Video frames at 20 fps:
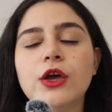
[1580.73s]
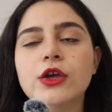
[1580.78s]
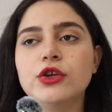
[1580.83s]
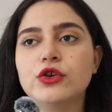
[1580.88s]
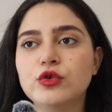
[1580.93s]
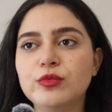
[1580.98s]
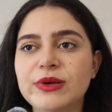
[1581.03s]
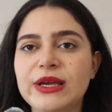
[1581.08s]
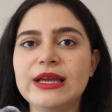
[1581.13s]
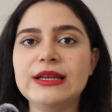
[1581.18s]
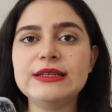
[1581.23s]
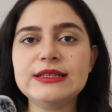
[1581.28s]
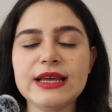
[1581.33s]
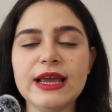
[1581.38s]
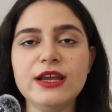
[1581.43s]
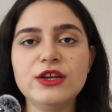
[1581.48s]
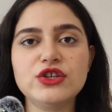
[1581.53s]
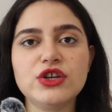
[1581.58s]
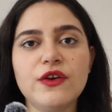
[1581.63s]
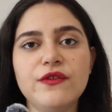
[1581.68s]
You'll be in
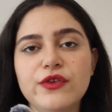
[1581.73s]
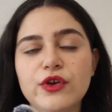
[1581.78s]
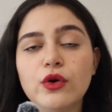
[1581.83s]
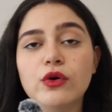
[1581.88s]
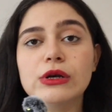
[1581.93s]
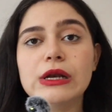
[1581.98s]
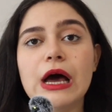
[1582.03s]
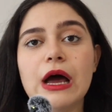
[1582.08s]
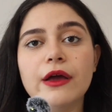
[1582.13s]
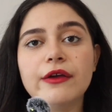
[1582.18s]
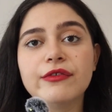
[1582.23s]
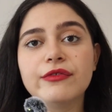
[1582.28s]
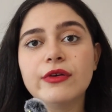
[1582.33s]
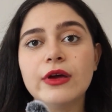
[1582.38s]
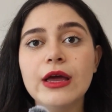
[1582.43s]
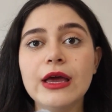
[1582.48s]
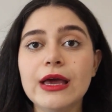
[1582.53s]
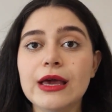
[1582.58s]
danger for your life.